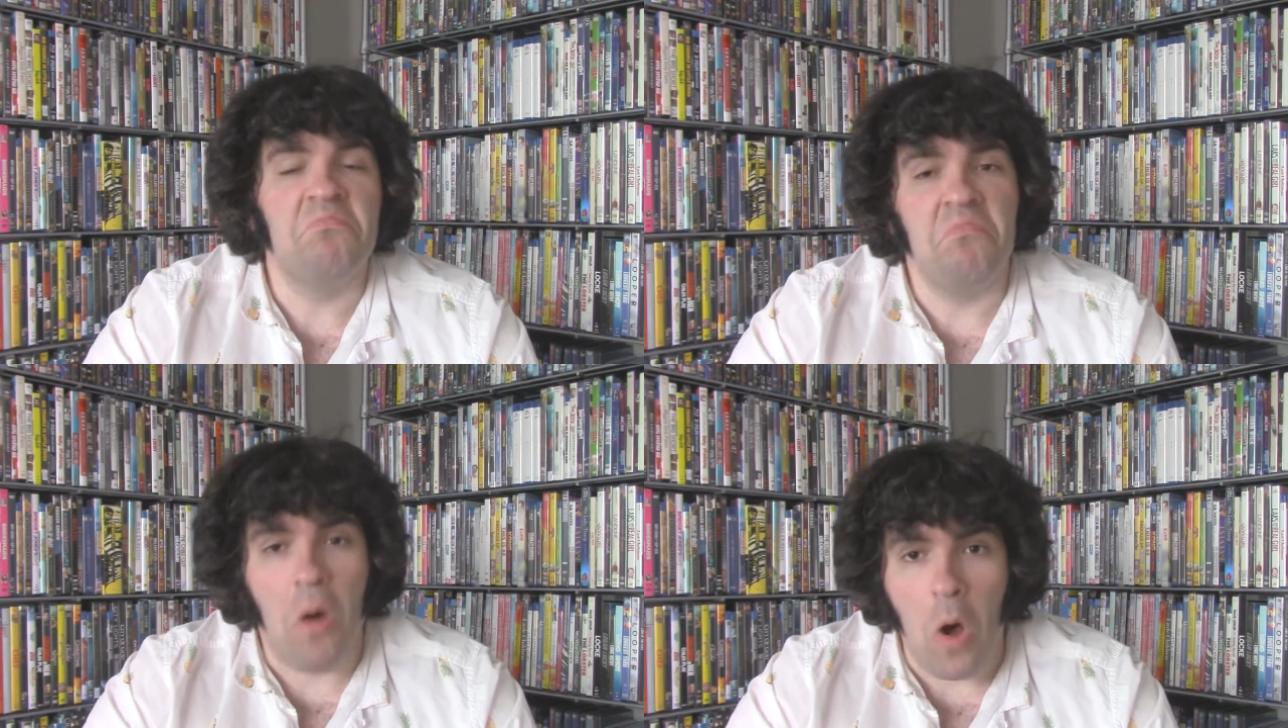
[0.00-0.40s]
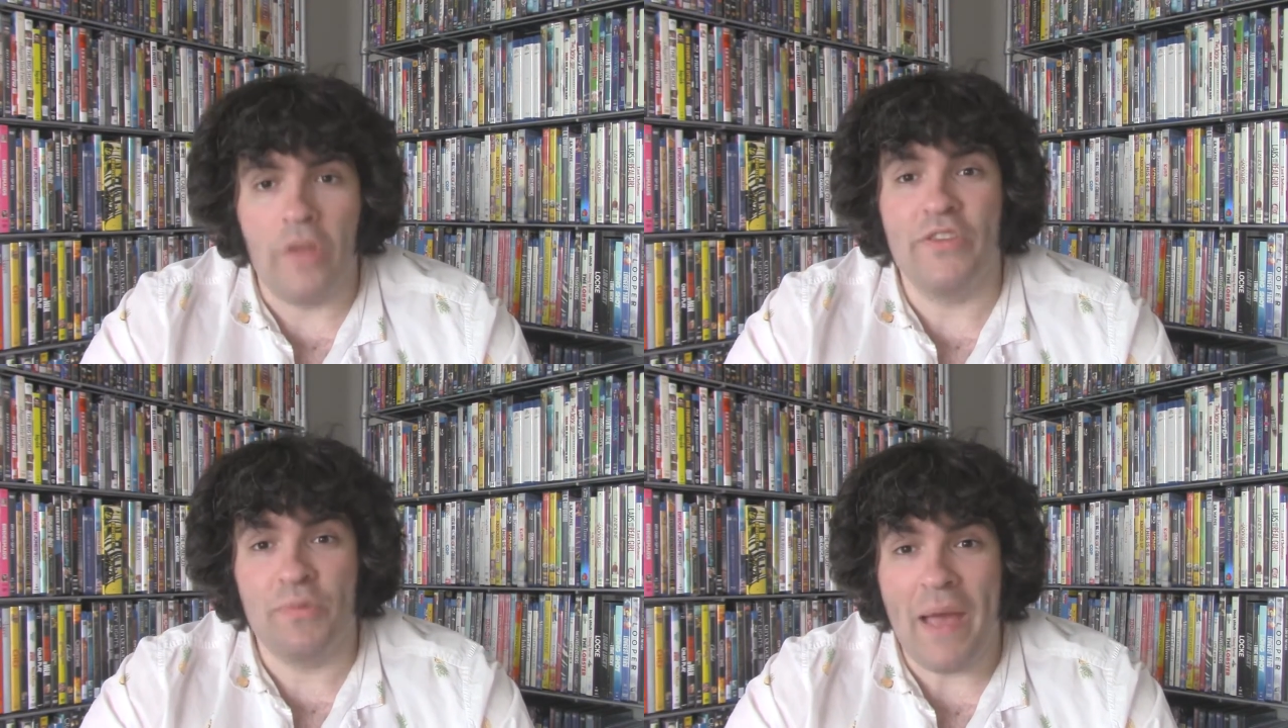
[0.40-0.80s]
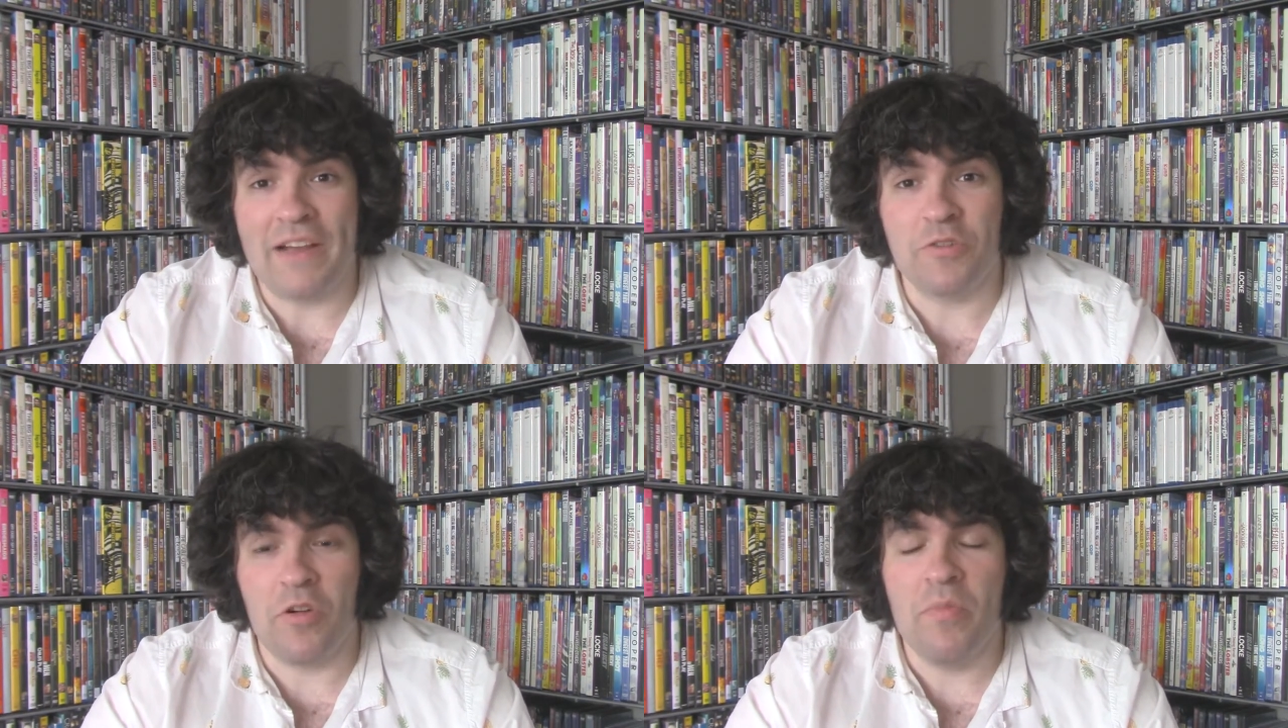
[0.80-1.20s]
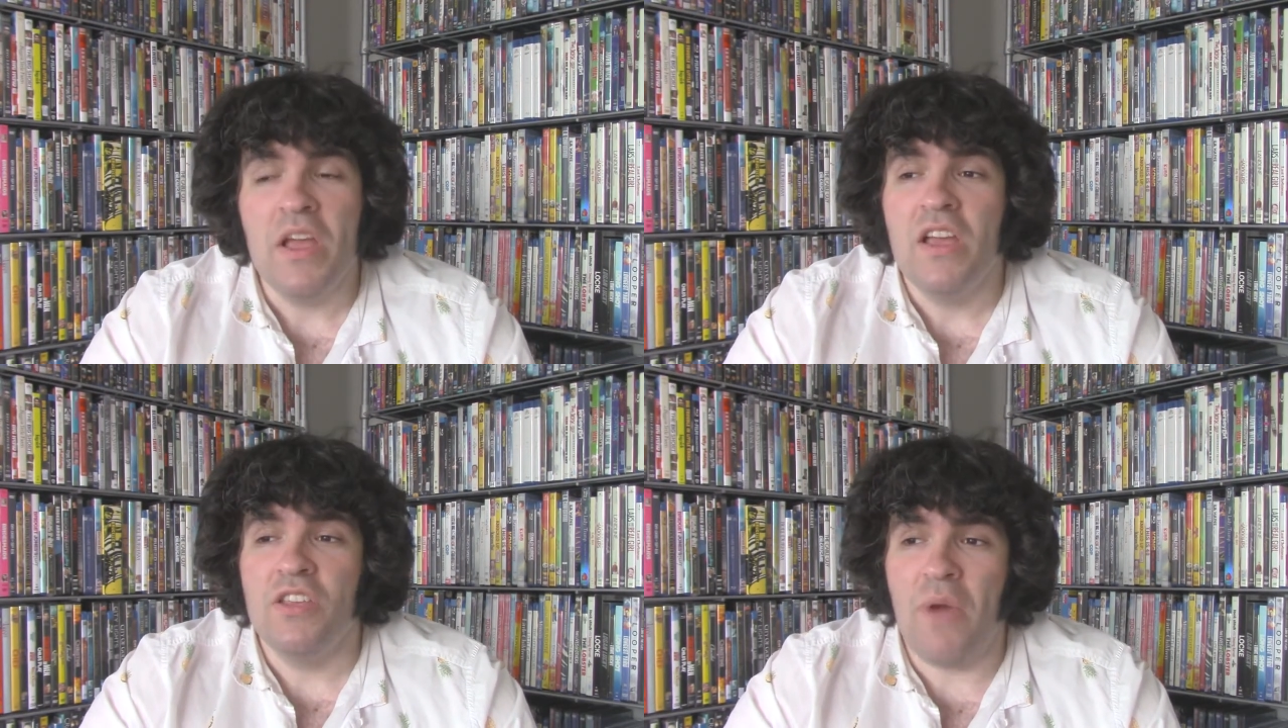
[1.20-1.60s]
on the spectrum.
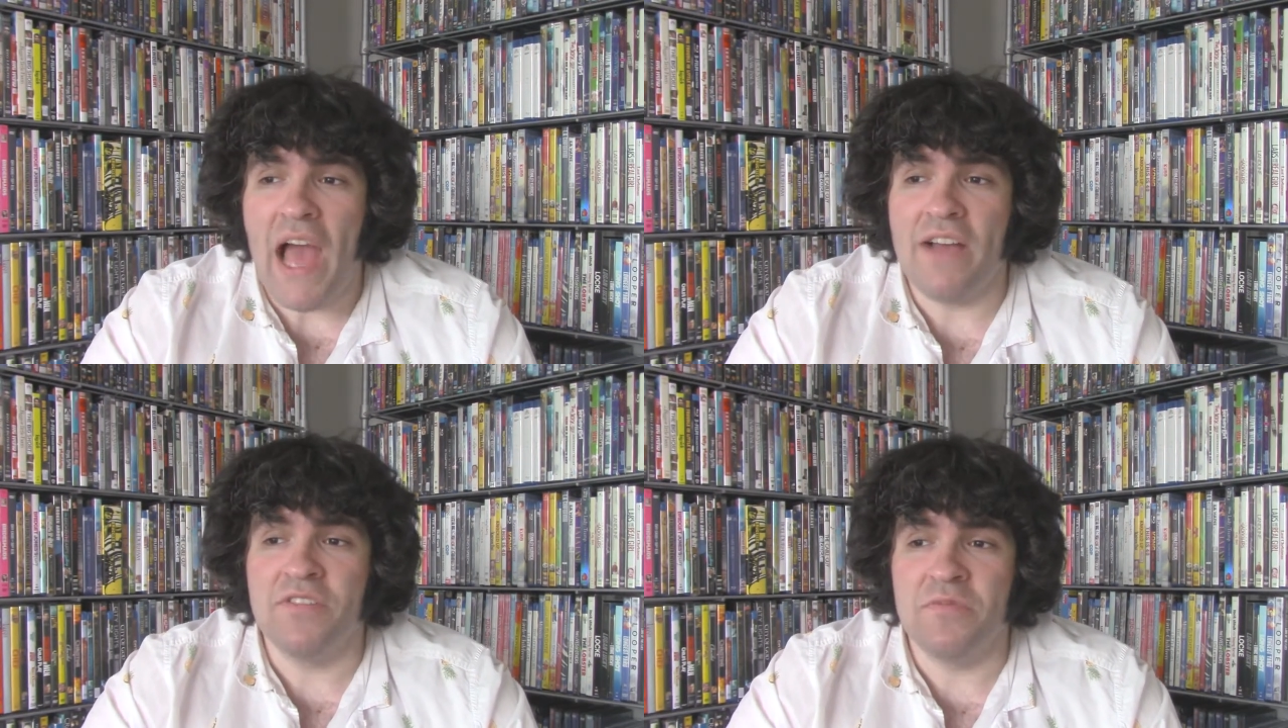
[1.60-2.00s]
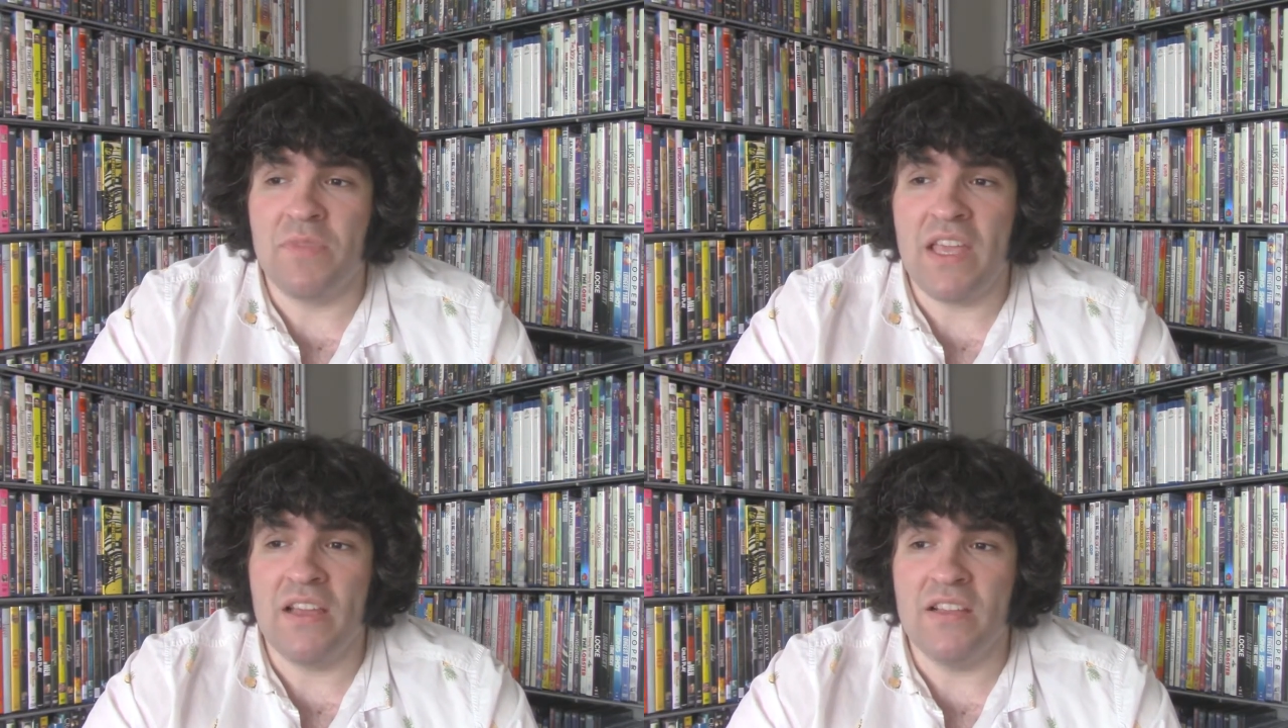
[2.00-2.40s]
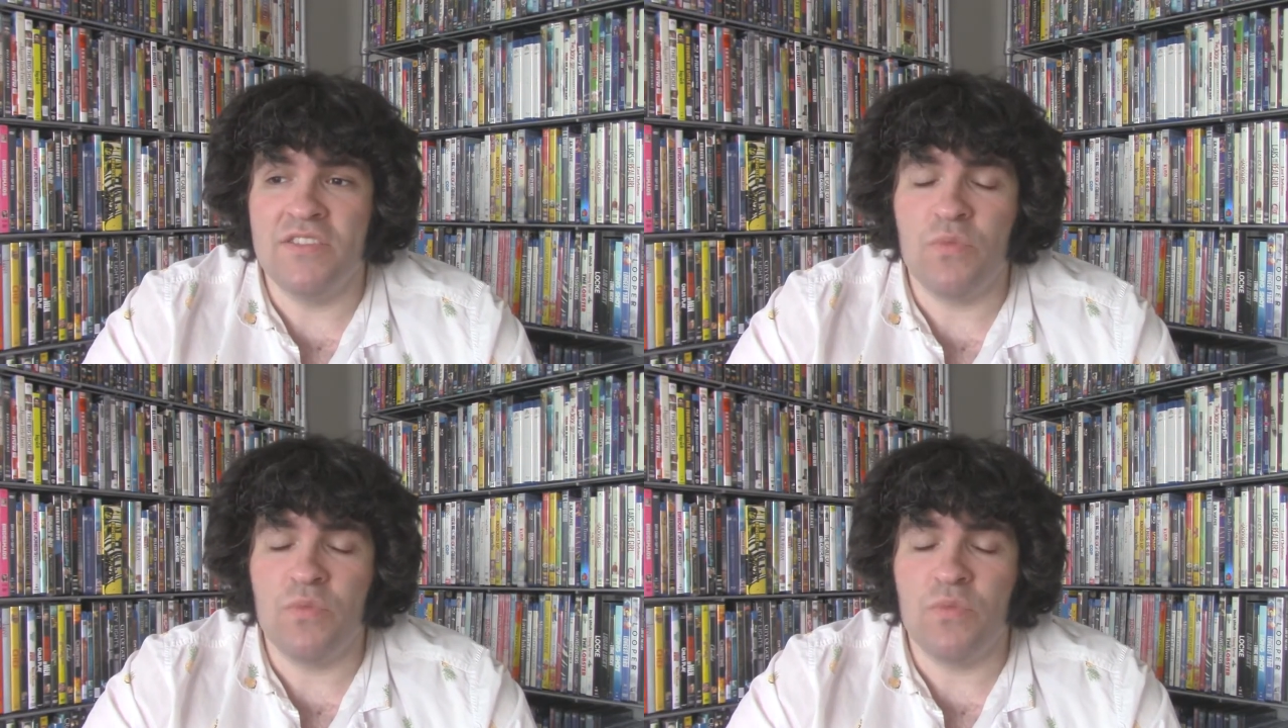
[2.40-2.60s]
You have some kids